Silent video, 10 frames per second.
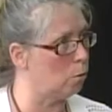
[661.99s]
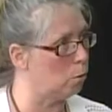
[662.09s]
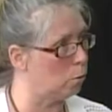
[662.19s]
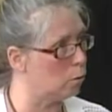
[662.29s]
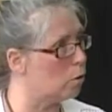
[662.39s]

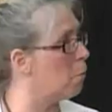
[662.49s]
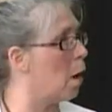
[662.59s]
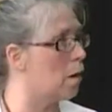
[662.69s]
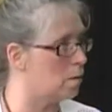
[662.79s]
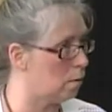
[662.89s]
or
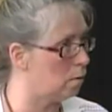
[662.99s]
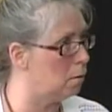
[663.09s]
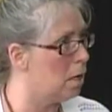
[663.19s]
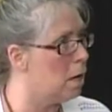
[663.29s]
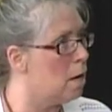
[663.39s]
Suboxone.
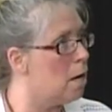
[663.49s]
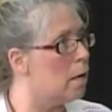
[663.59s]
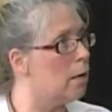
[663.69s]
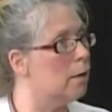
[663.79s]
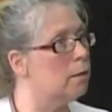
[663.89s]

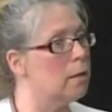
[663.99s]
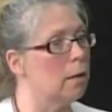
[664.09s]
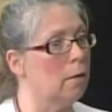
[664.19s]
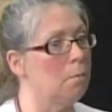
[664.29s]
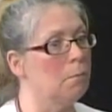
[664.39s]

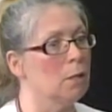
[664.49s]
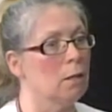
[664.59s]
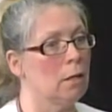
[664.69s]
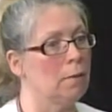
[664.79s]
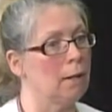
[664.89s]
Mm-hmm.
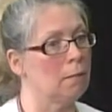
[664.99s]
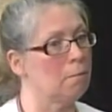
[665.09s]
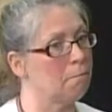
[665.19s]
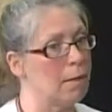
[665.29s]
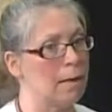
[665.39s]
And
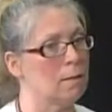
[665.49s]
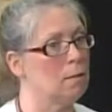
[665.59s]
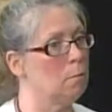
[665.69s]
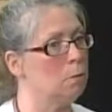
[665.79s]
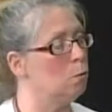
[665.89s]
that
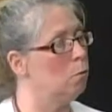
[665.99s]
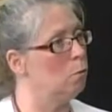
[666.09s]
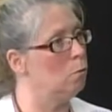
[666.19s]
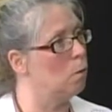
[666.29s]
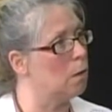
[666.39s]
seems
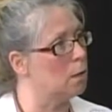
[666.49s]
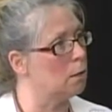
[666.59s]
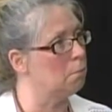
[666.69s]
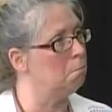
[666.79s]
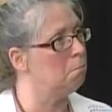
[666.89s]

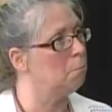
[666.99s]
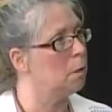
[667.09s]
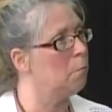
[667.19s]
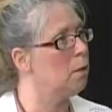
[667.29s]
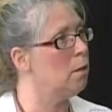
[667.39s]
to
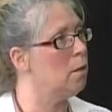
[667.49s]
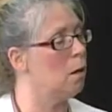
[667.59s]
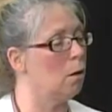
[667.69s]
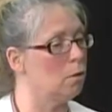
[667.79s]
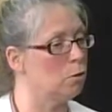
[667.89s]
be
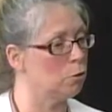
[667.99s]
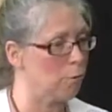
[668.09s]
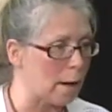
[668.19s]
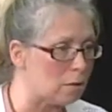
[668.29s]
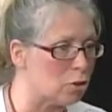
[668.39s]
a
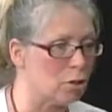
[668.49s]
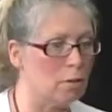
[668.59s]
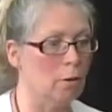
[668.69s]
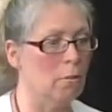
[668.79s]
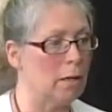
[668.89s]
strategy
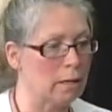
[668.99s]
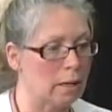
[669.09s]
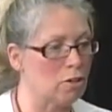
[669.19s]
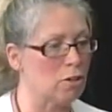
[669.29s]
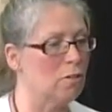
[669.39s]
or a
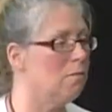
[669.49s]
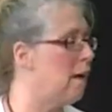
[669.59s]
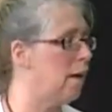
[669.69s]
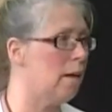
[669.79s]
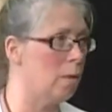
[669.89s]
medication
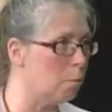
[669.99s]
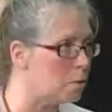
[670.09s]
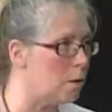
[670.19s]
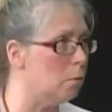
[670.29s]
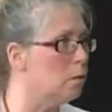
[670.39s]
that helps
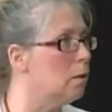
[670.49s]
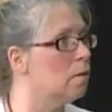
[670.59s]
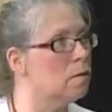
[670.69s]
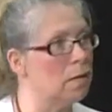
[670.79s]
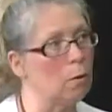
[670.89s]
them to
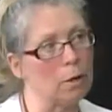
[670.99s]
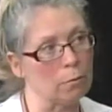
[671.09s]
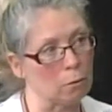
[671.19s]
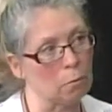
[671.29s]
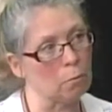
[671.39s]
stay away
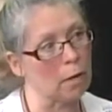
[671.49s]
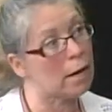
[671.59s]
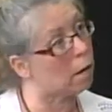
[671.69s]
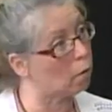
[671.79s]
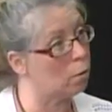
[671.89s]
from the
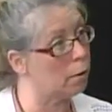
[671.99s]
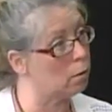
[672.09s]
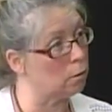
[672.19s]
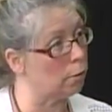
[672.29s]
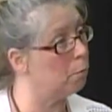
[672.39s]
heroin
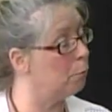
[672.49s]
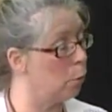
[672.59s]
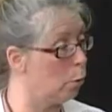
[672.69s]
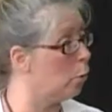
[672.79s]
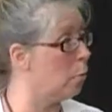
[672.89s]
or
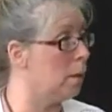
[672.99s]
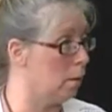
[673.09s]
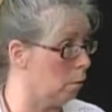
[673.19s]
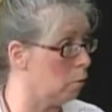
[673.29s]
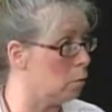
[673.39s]
the
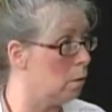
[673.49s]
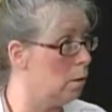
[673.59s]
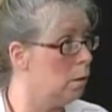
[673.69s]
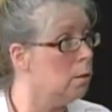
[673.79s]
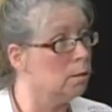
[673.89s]
pills.
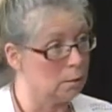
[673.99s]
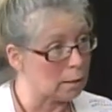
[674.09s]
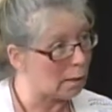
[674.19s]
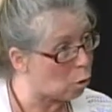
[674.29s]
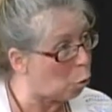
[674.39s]
Mm-hmm.
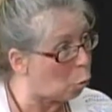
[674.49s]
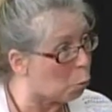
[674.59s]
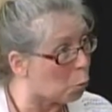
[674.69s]
I hope.